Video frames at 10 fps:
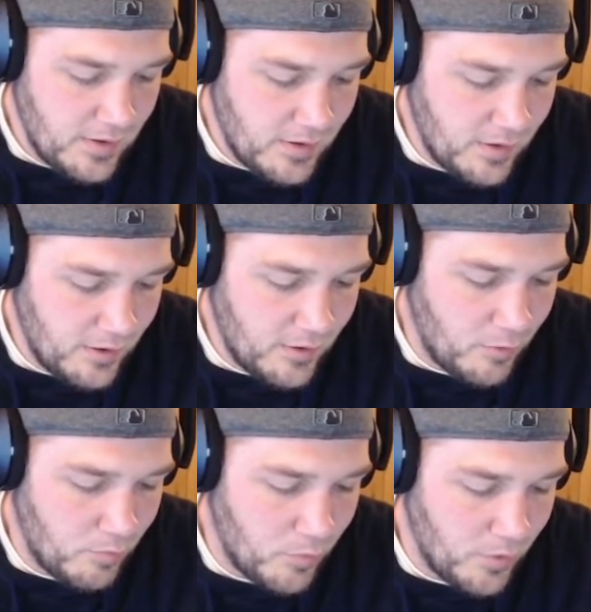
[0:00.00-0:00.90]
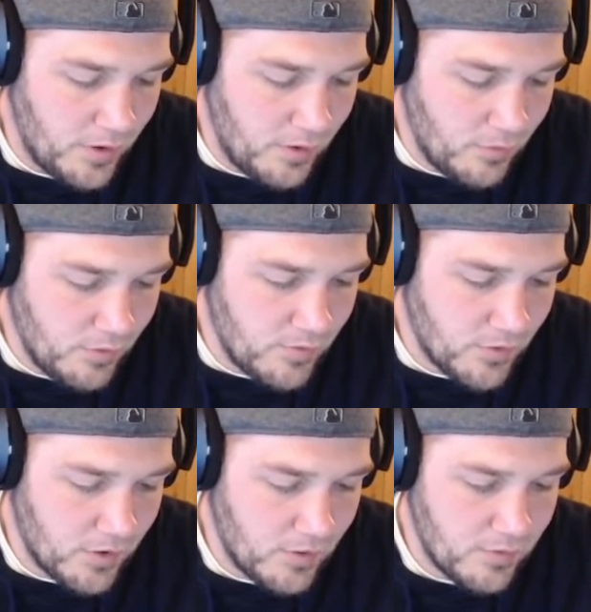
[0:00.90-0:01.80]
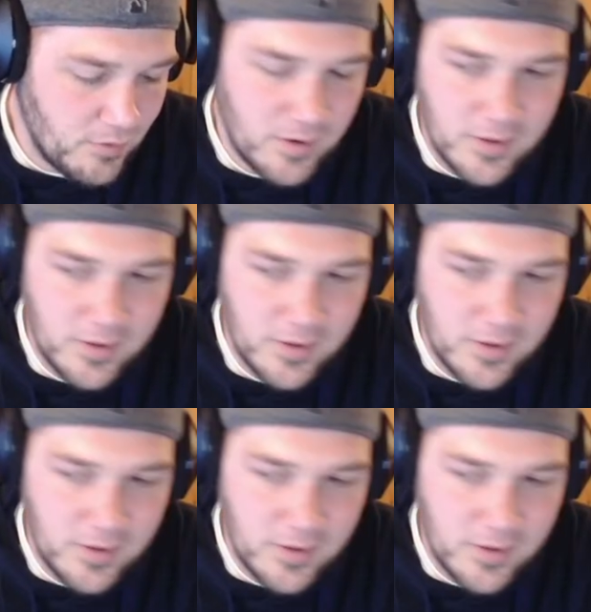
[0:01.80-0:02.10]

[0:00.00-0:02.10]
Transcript: Oh boy, I wonder if they're gonna do anything